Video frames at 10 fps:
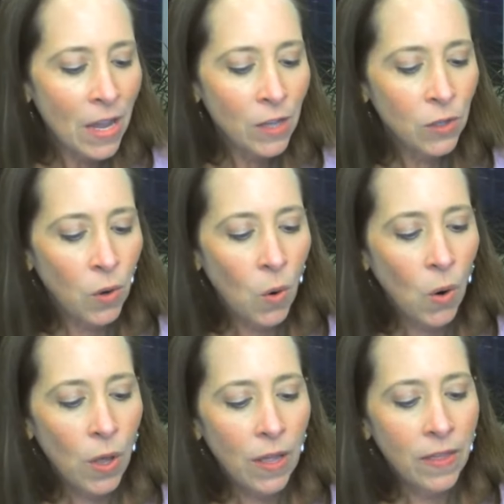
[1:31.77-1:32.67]

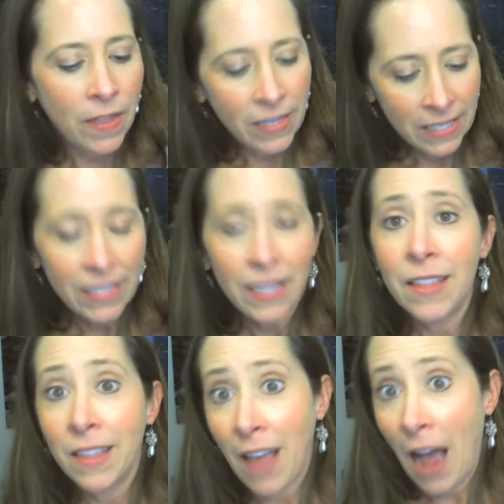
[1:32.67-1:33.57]
So this
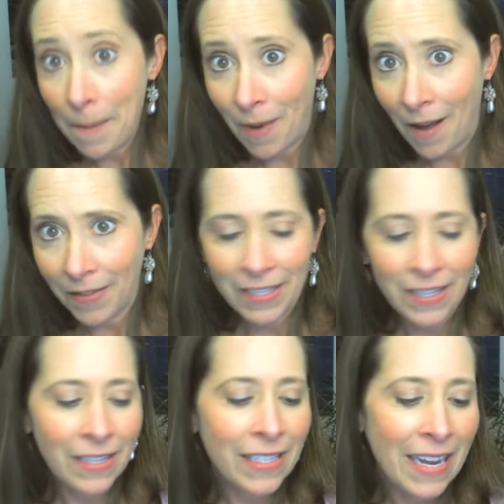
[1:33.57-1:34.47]

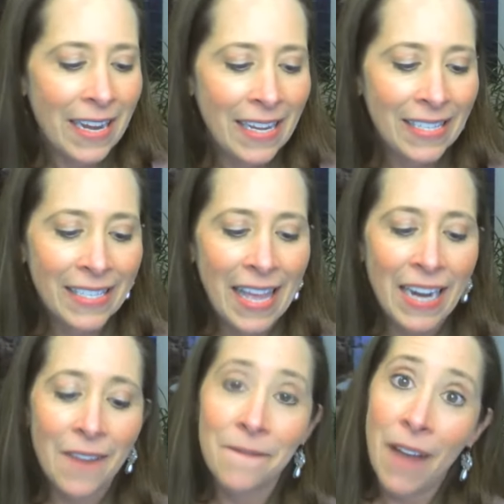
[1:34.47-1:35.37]
hypothesis is that
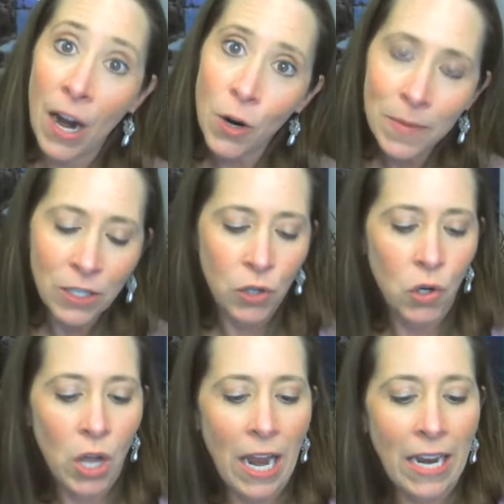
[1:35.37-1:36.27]

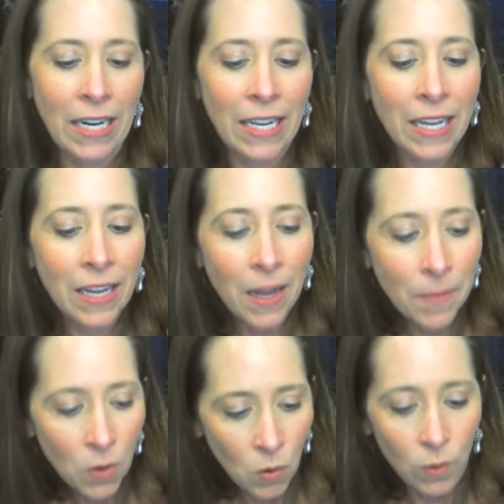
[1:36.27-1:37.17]
environmental and
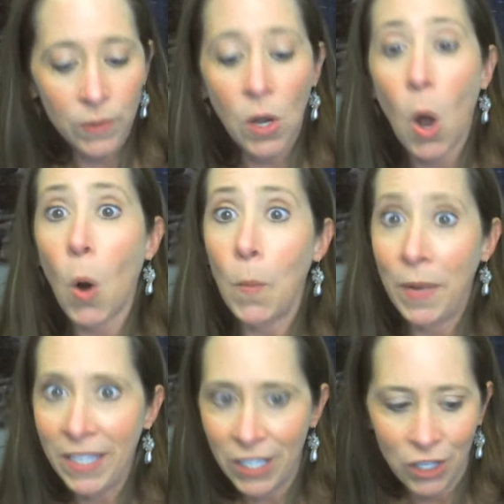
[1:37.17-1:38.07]
chemicals,
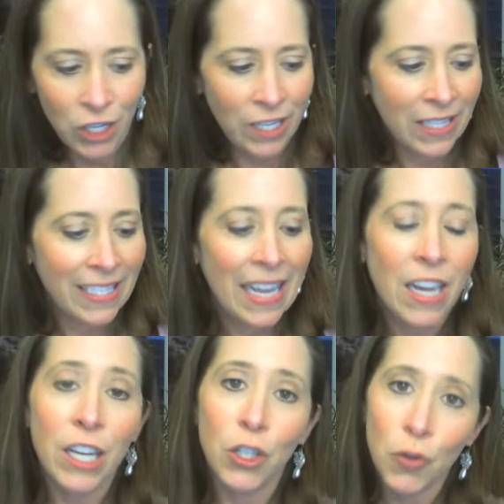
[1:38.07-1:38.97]
obesogens,
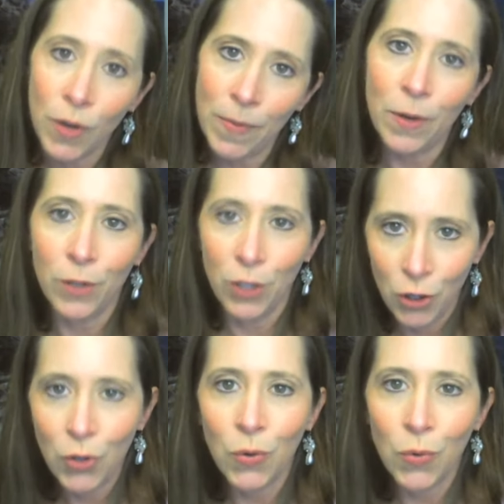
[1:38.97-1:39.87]
contribute
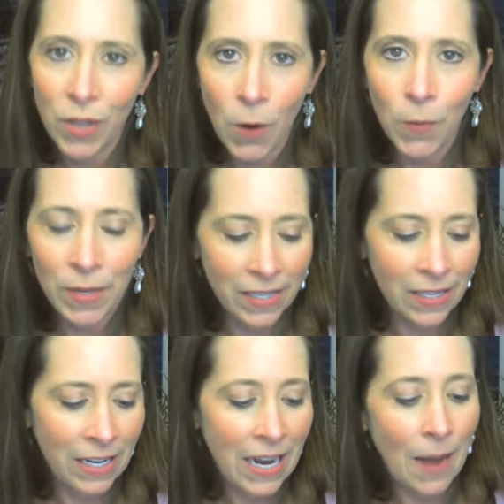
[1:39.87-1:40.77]
to the
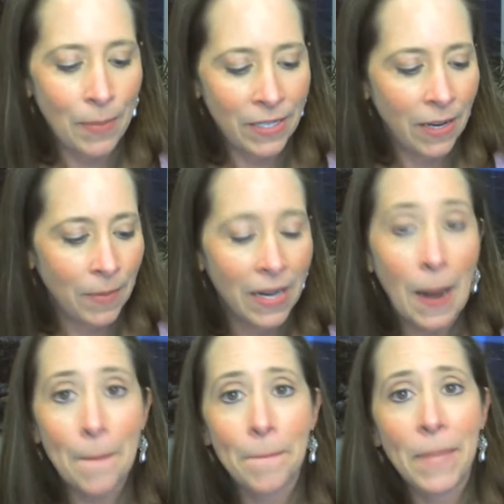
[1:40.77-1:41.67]
obesity epidemic,
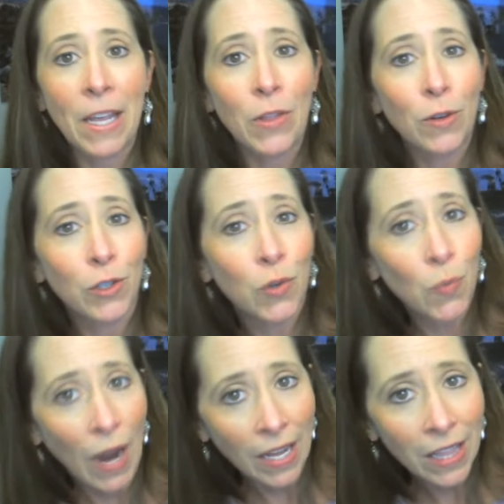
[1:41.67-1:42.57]
either
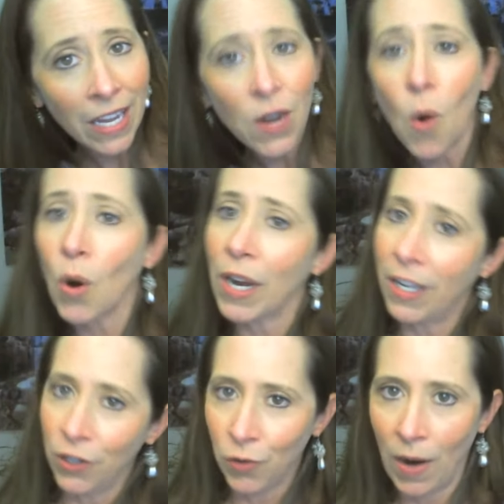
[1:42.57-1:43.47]
directly or
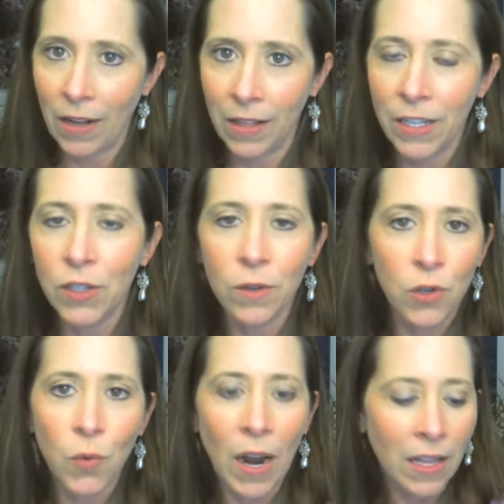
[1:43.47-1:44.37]
indirectly. So
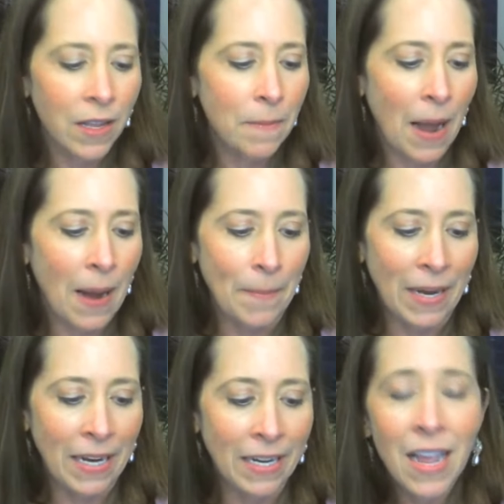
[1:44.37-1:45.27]
directly might
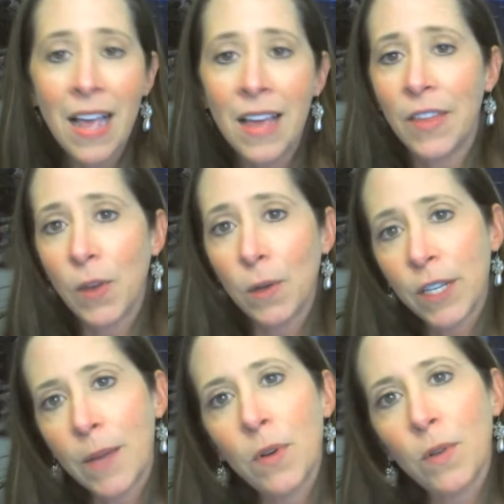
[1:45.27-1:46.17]
mean that those
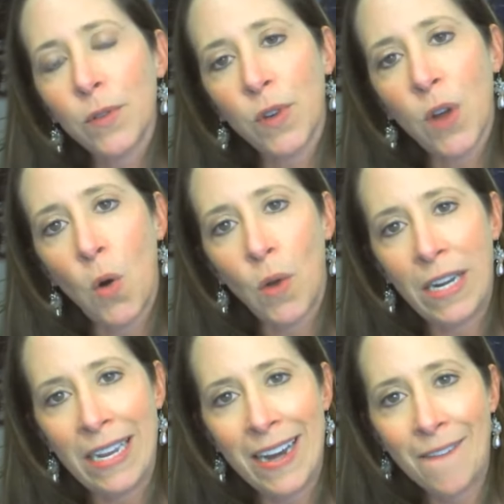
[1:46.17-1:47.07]
chemicals are going
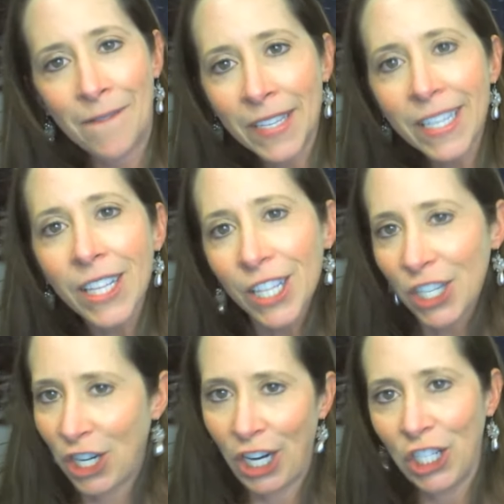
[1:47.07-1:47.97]
in and physically
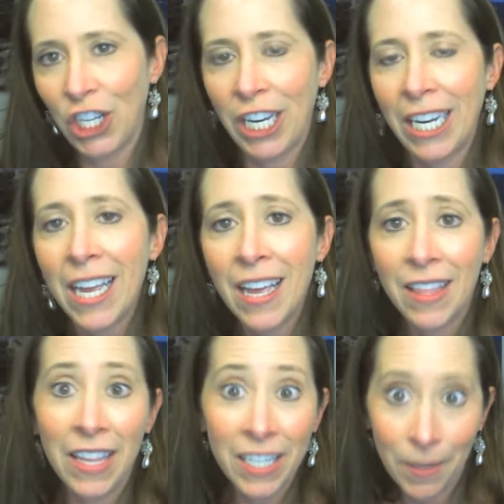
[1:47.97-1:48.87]
changing
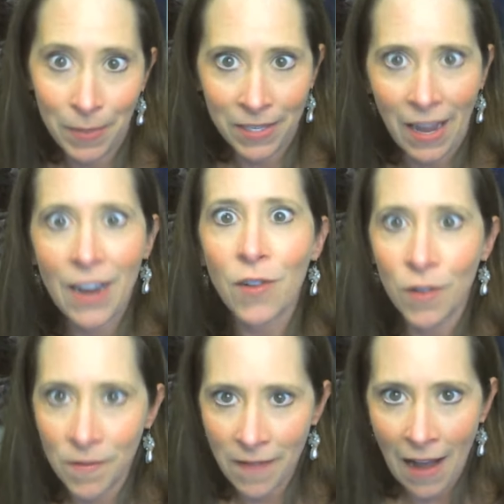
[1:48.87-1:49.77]
the adipocyte or
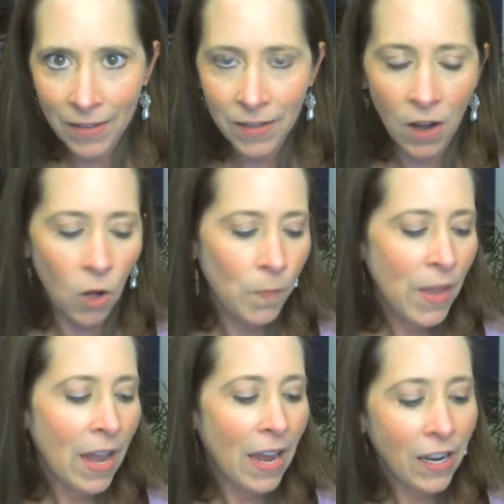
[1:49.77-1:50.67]
the fat cell.
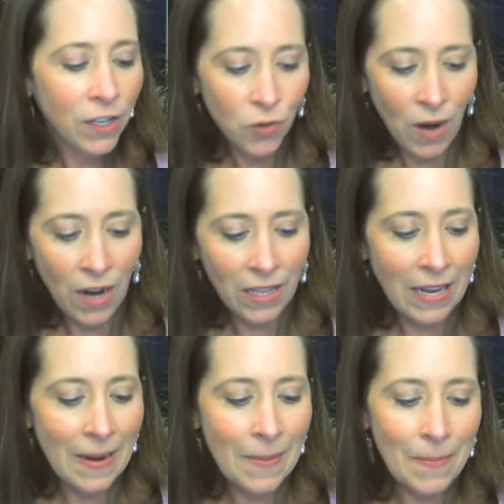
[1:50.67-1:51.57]

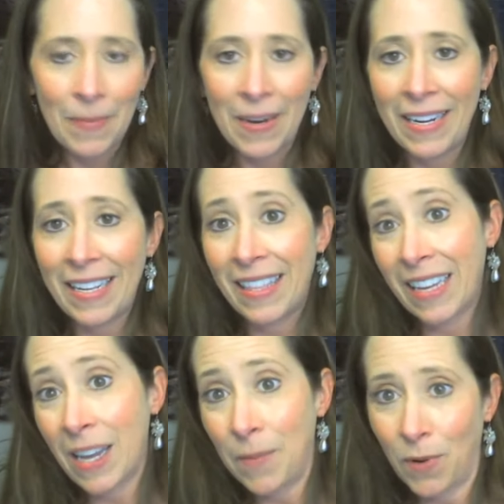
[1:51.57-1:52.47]
Indirectly, meaning the
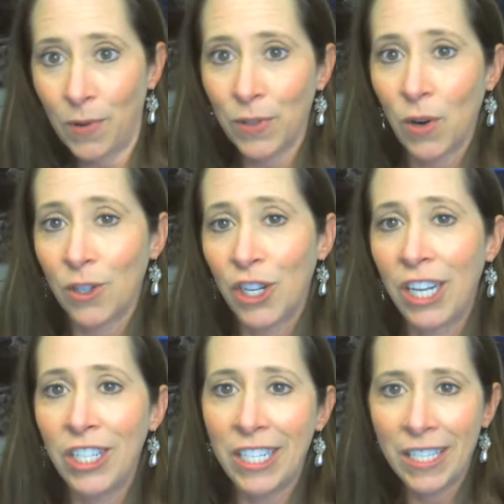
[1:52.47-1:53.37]
chemicals are
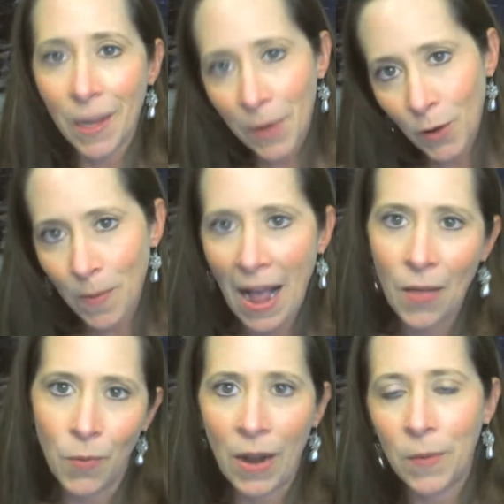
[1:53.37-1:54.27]
changing some other
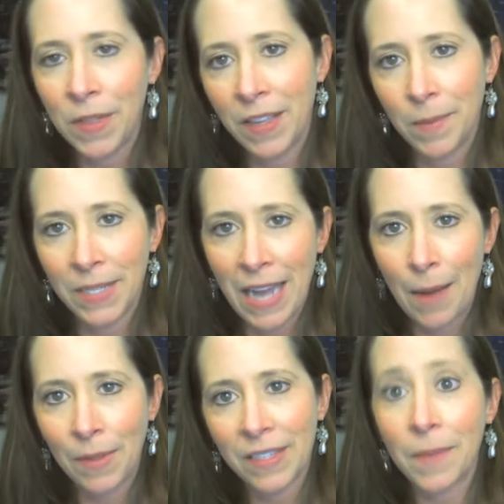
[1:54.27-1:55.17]
pathway within the
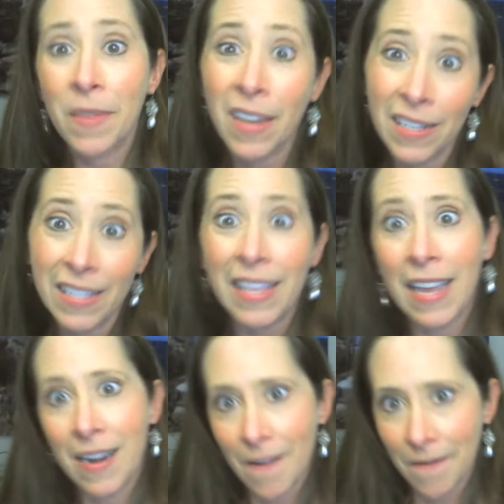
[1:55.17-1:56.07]
metabolism that is
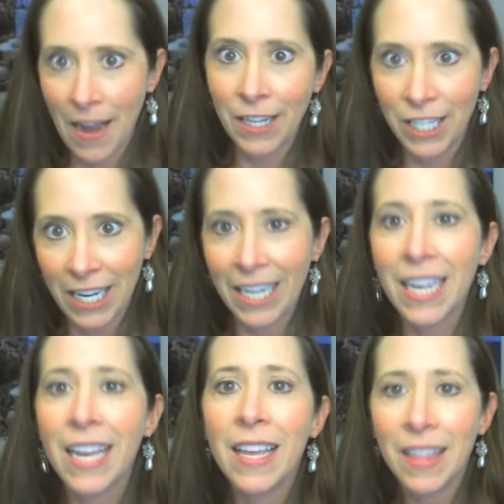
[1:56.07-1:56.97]
then affecting
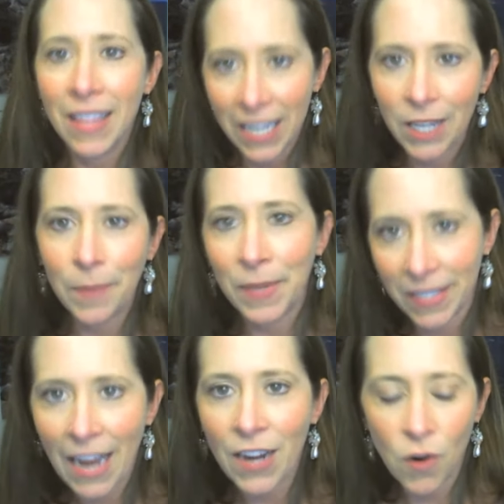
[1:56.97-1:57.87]
the
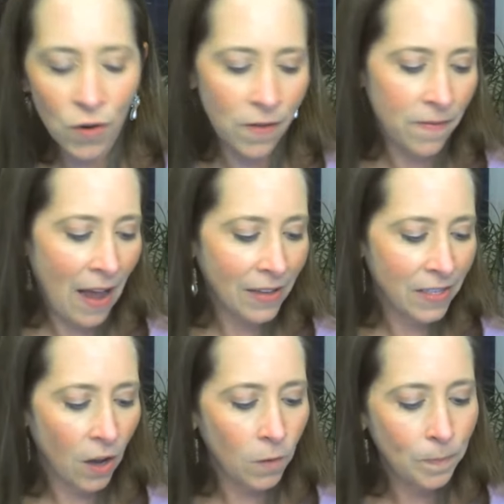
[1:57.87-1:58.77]
adipocyte or the fat
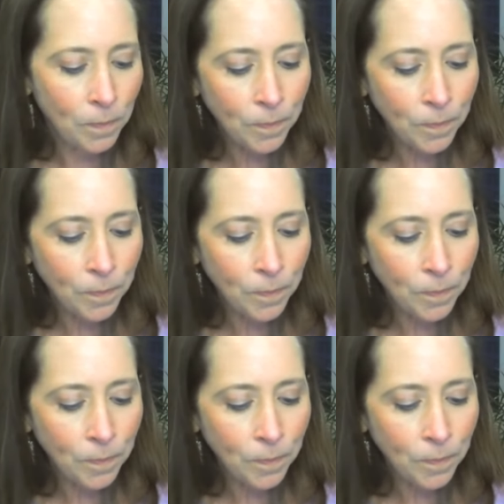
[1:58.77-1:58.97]
cell.